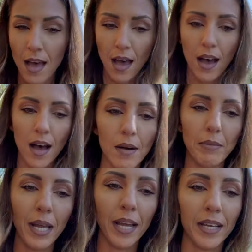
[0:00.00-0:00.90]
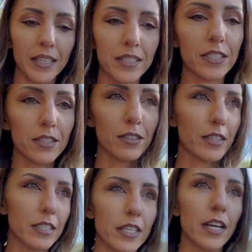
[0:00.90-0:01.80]
I did just do the
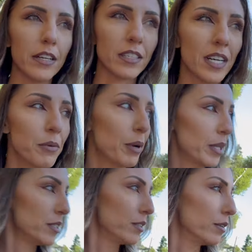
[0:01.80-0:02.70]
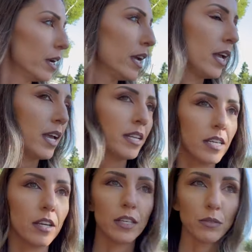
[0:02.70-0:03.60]
stairs, and I wanted to tell
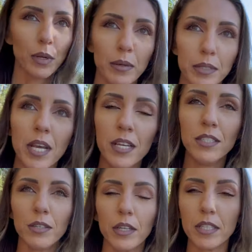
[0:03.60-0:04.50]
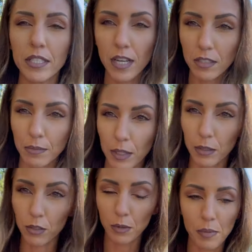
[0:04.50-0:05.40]
you guys what I was doing on the stairs, but there's
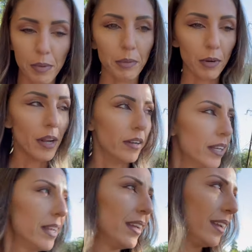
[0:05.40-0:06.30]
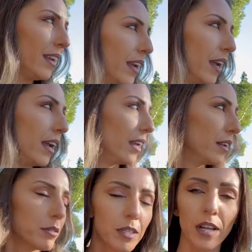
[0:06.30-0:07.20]
so many people around and it was kind